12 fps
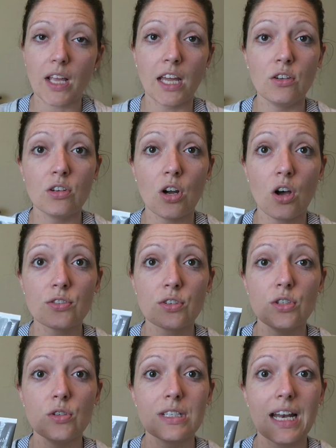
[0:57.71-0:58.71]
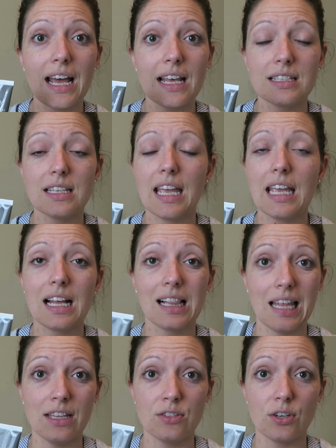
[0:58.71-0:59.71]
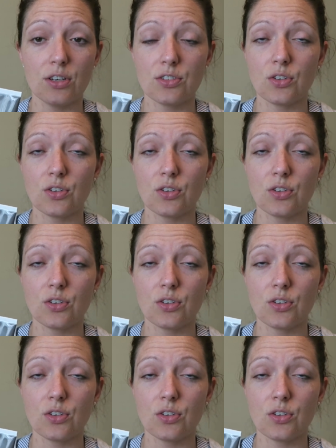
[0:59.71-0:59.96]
and you can also use it as a cleanser.